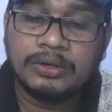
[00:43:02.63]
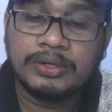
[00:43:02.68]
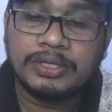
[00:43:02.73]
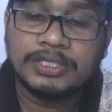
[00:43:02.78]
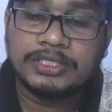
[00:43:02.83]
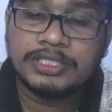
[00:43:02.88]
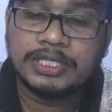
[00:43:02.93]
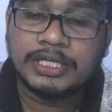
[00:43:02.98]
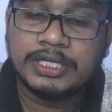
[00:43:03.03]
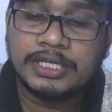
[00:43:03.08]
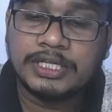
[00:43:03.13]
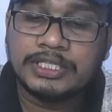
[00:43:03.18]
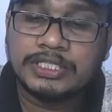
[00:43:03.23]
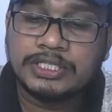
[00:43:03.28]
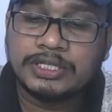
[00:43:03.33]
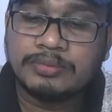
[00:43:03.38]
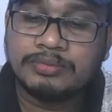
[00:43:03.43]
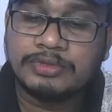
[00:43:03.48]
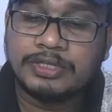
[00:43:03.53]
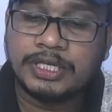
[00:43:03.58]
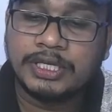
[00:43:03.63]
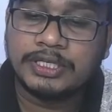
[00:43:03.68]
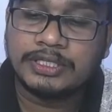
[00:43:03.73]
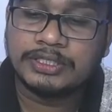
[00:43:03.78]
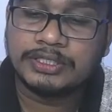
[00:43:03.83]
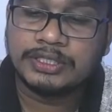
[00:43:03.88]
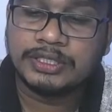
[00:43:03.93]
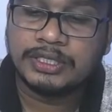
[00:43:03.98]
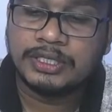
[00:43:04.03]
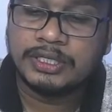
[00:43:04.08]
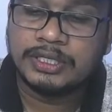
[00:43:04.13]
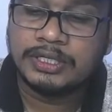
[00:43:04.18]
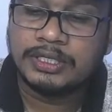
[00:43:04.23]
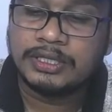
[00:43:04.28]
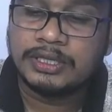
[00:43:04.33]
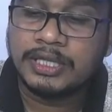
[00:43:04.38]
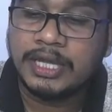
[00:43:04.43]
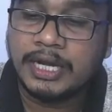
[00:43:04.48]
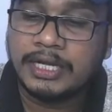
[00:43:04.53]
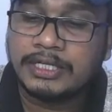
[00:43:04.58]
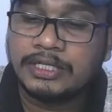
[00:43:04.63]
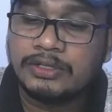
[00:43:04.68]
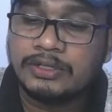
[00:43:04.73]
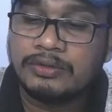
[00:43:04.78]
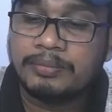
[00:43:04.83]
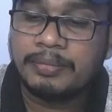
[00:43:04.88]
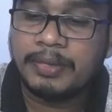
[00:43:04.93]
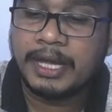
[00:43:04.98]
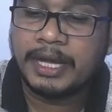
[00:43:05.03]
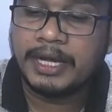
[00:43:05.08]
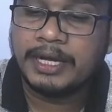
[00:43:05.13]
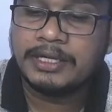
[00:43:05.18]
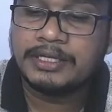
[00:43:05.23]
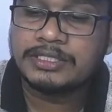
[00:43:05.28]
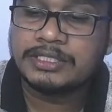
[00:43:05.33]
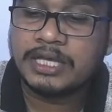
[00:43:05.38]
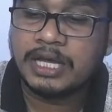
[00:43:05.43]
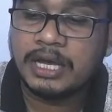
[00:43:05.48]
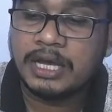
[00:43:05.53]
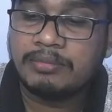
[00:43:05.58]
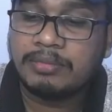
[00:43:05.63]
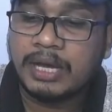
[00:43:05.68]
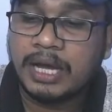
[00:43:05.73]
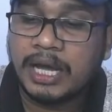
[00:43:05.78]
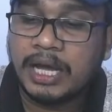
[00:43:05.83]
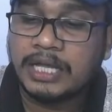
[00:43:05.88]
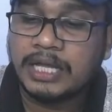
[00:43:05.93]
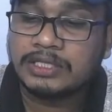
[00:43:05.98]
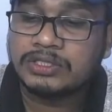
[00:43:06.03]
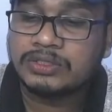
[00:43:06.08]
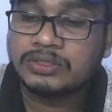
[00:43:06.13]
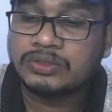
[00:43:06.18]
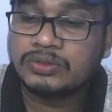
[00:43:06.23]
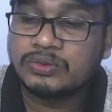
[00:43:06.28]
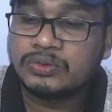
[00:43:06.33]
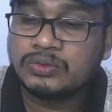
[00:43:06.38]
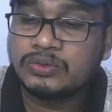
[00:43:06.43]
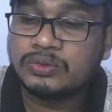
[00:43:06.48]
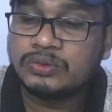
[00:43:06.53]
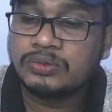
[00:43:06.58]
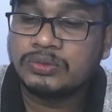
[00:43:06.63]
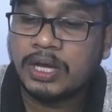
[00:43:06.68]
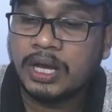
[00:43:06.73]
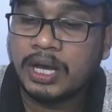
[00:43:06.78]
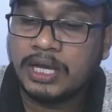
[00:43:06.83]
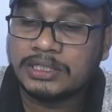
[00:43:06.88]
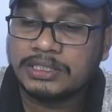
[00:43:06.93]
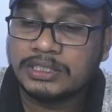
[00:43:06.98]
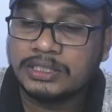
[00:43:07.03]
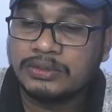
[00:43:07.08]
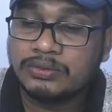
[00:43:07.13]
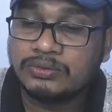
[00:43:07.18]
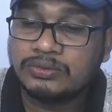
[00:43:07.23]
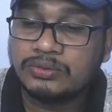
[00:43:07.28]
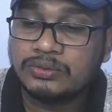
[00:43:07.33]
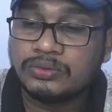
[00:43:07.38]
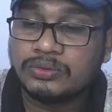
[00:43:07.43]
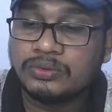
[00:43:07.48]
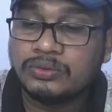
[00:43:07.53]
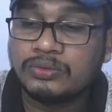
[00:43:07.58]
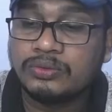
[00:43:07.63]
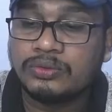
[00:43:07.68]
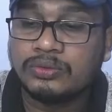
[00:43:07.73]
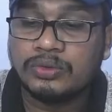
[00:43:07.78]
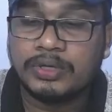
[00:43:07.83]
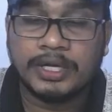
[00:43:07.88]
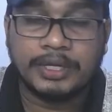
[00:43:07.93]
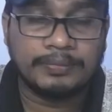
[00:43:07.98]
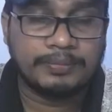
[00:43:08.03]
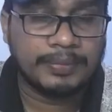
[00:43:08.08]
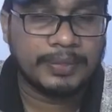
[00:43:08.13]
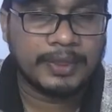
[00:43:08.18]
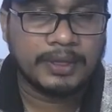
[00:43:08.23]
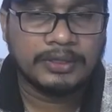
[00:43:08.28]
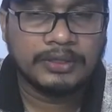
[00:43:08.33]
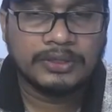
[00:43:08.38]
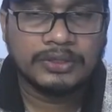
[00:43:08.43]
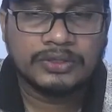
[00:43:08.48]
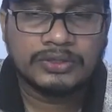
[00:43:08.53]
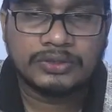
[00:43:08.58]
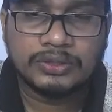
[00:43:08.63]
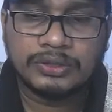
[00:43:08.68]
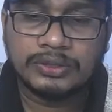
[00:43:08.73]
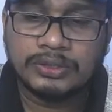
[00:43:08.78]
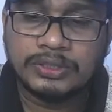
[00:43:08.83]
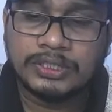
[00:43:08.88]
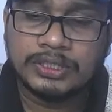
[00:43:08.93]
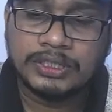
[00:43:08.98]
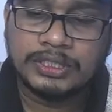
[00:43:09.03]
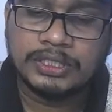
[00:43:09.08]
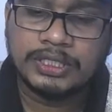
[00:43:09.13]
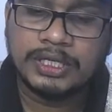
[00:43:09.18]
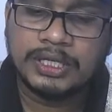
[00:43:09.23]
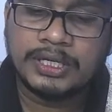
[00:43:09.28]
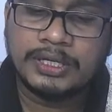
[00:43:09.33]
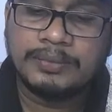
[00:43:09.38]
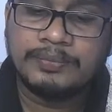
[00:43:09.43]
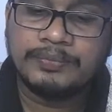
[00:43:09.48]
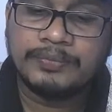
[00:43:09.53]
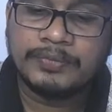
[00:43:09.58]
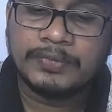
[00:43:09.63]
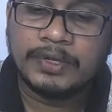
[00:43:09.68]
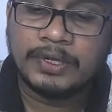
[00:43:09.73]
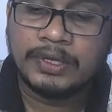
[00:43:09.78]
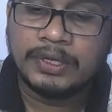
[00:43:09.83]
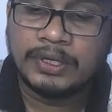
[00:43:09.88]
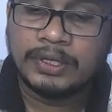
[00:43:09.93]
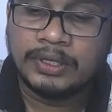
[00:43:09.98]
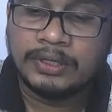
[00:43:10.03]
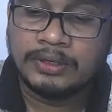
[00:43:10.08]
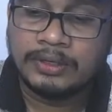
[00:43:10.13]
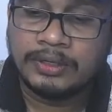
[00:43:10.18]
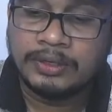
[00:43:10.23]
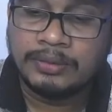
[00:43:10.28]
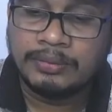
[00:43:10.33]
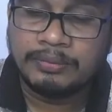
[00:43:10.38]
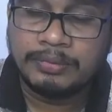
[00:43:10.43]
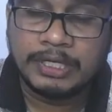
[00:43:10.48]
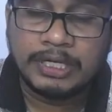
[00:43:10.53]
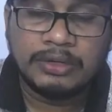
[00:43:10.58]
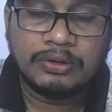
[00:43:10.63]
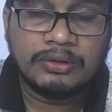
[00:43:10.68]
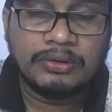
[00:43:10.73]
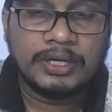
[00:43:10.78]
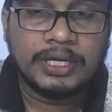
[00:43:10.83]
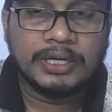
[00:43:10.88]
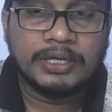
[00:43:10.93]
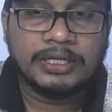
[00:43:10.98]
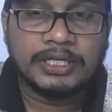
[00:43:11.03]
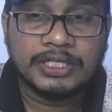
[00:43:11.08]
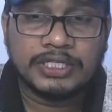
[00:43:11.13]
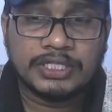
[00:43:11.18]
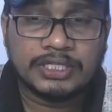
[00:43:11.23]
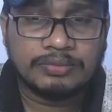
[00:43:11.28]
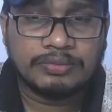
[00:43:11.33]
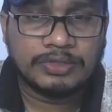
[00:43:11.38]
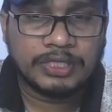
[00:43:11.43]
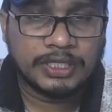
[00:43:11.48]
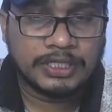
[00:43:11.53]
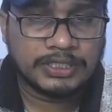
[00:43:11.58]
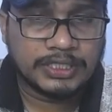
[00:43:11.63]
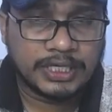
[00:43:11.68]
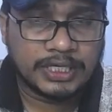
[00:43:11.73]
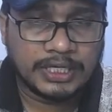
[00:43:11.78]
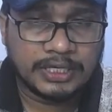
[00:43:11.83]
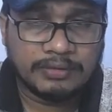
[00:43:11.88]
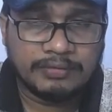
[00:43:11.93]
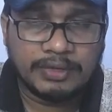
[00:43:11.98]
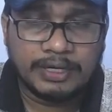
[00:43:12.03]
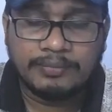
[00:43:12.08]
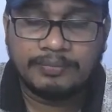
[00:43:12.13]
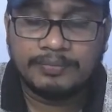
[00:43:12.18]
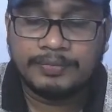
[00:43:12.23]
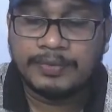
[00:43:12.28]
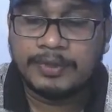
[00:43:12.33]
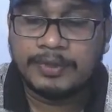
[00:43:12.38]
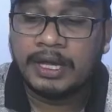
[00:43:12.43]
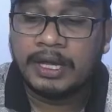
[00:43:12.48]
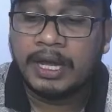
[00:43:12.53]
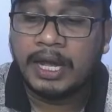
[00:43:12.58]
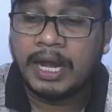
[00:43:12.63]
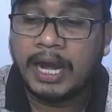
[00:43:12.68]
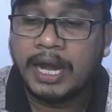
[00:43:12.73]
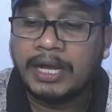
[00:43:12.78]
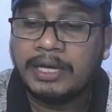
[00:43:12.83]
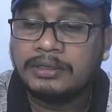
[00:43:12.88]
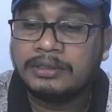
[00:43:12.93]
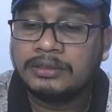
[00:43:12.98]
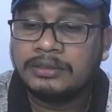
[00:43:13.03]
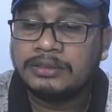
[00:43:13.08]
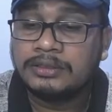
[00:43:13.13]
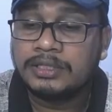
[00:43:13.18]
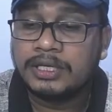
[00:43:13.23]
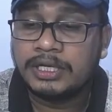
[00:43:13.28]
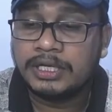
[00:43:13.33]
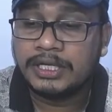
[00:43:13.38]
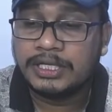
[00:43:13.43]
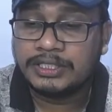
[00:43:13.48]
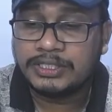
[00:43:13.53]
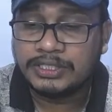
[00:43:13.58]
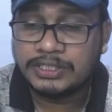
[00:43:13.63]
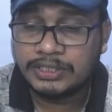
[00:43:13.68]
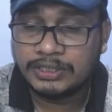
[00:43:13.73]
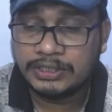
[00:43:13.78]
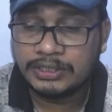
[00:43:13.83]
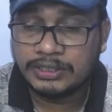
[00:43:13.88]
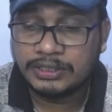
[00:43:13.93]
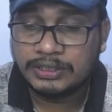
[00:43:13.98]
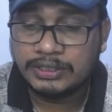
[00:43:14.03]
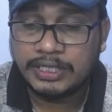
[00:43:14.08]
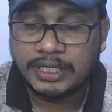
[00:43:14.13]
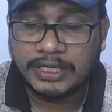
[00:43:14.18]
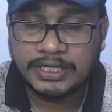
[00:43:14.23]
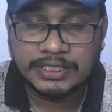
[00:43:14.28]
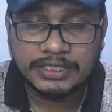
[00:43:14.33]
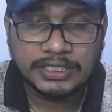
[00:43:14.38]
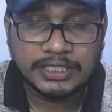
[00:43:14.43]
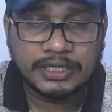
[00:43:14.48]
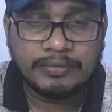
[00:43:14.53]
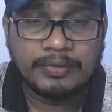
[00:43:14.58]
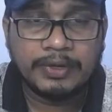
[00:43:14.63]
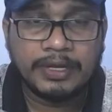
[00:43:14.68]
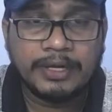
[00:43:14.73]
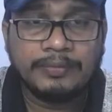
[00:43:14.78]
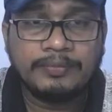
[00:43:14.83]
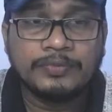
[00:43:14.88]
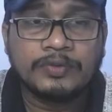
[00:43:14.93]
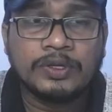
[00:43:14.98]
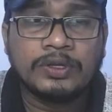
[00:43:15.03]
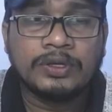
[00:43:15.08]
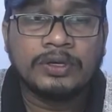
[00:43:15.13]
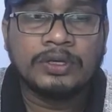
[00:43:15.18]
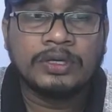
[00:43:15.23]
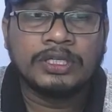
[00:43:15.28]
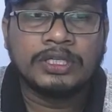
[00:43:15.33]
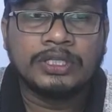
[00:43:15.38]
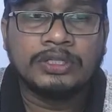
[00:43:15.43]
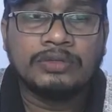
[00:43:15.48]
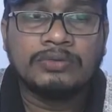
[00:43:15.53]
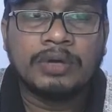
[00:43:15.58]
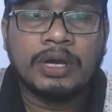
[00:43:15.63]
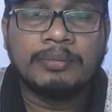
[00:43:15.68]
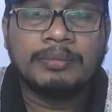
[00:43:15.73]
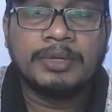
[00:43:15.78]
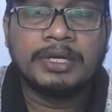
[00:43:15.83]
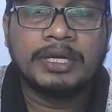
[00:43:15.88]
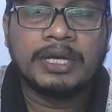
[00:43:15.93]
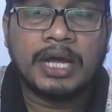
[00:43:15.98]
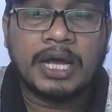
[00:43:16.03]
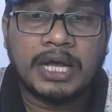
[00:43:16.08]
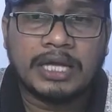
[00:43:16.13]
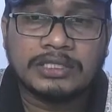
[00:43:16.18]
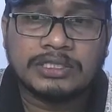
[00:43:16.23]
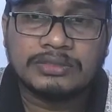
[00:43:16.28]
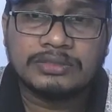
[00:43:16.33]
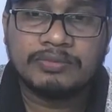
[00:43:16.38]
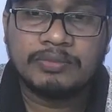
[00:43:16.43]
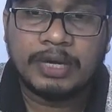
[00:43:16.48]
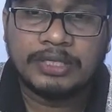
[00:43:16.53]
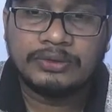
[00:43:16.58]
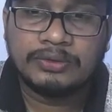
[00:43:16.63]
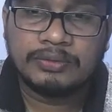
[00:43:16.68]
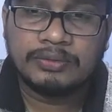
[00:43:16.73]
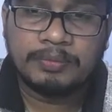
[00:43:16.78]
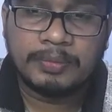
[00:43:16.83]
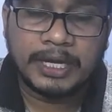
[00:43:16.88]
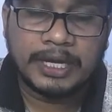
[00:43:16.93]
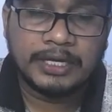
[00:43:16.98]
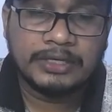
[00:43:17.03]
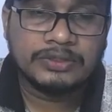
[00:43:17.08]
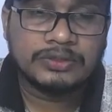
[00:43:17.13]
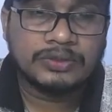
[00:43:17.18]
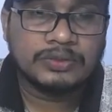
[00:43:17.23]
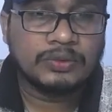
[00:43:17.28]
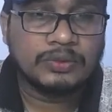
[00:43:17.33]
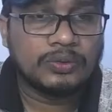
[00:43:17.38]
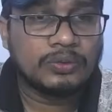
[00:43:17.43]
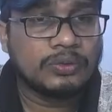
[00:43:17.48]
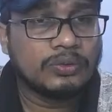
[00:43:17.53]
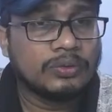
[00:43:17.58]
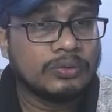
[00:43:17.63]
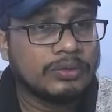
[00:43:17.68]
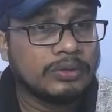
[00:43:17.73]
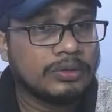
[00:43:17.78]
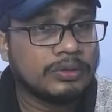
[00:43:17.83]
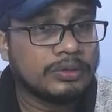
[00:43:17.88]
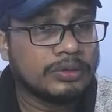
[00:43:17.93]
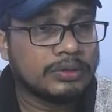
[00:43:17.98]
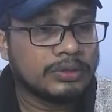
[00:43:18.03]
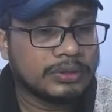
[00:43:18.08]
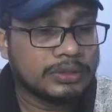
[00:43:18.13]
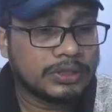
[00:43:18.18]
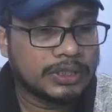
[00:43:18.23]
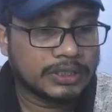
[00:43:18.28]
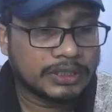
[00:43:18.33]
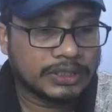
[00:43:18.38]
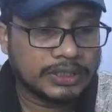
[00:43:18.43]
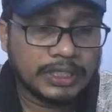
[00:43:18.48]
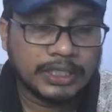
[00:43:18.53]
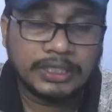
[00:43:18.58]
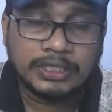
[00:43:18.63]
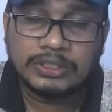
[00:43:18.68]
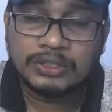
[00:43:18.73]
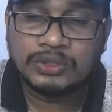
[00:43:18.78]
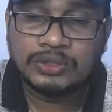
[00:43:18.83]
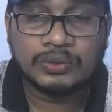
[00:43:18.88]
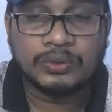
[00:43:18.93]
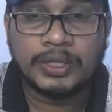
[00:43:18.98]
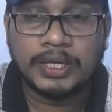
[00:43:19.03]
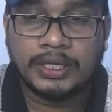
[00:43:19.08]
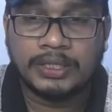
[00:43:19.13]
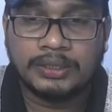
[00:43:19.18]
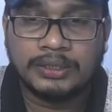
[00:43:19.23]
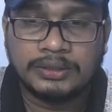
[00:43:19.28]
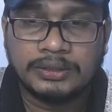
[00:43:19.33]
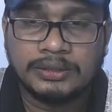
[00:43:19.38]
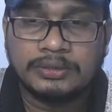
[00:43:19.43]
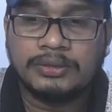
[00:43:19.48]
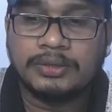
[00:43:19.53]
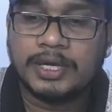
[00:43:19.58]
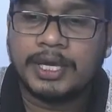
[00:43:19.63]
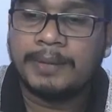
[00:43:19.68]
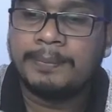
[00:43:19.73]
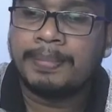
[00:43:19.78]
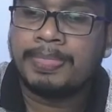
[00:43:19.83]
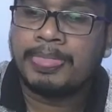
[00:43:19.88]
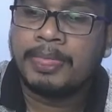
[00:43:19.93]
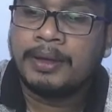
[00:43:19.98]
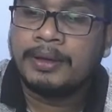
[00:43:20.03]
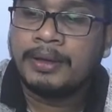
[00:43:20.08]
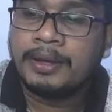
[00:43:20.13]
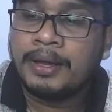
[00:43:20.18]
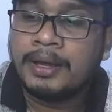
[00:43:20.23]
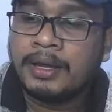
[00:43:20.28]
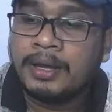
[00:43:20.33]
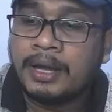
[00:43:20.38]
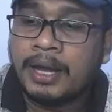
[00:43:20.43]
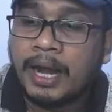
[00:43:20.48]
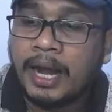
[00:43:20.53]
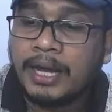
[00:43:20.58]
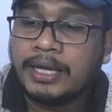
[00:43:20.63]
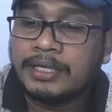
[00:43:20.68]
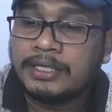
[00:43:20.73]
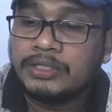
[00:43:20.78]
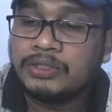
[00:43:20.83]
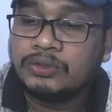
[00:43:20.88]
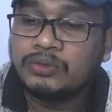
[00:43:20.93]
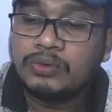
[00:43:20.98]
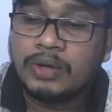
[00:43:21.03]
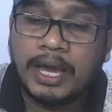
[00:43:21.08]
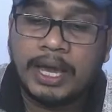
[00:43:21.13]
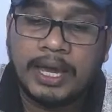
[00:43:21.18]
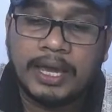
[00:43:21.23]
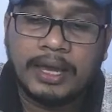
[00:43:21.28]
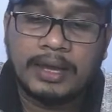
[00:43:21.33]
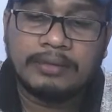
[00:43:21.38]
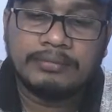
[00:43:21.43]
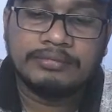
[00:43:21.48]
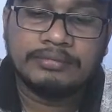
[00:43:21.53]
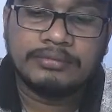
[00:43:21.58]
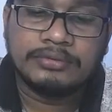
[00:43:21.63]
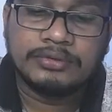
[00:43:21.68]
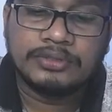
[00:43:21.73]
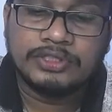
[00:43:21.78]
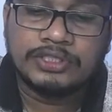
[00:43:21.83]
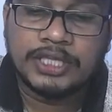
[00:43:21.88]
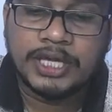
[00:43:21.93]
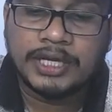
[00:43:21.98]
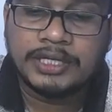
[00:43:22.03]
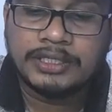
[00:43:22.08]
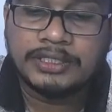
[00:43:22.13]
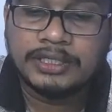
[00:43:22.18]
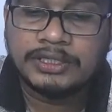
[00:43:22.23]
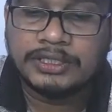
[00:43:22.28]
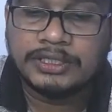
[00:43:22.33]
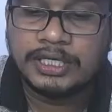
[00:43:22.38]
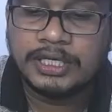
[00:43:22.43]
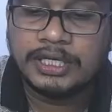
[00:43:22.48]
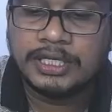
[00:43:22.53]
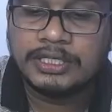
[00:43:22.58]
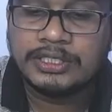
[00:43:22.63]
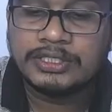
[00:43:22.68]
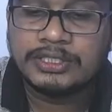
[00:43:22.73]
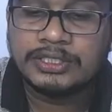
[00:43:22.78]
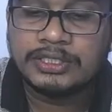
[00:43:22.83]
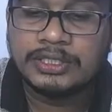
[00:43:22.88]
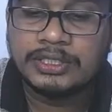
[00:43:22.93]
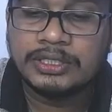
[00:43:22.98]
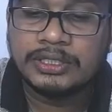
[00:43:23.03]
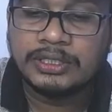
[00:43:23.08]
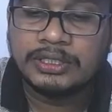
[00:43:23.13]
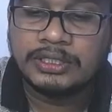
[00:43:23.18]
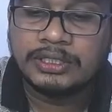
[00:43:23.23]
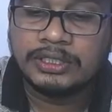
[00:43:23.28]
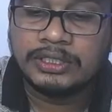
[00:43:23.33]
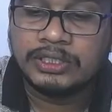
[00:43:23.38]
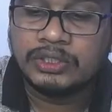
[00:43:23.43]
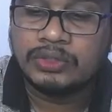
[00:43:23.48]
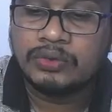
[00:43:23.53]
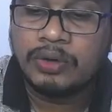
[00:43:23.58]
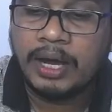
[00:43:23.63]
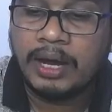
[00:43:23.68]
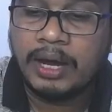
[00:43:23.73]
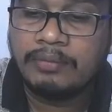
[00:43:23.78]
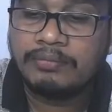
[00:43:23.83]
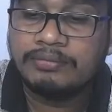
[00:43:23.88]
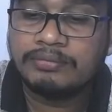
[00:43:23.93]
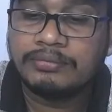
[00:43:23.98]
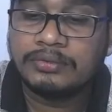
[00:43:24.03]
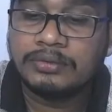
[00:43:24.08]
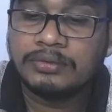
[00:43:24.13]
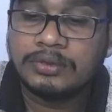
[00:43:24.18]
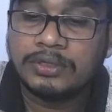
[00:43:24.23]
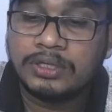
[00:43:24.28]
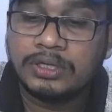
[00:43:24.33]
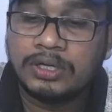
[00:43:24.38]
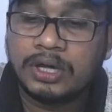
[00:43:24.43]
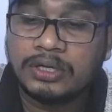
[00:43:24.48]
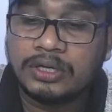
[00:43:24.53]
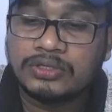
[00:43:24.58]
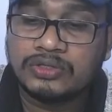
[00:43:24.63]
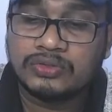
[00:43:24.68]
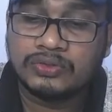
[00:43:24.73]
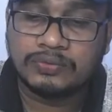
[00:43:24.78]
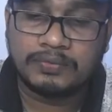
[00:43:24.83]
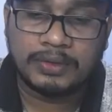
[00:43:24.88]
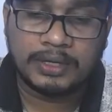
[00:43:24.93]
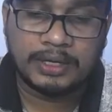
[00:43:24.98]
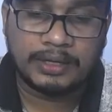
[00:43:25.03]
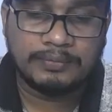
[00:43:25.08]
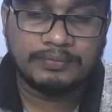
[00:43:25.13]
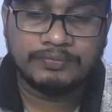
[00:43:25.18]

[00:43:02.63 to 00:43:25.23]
is a list of things that your parents have asked you to do today. So here below a list of things are given, and the list that is given, you have been asked by your parents to do the thing today. Okay, and you have checked the things you have done so far.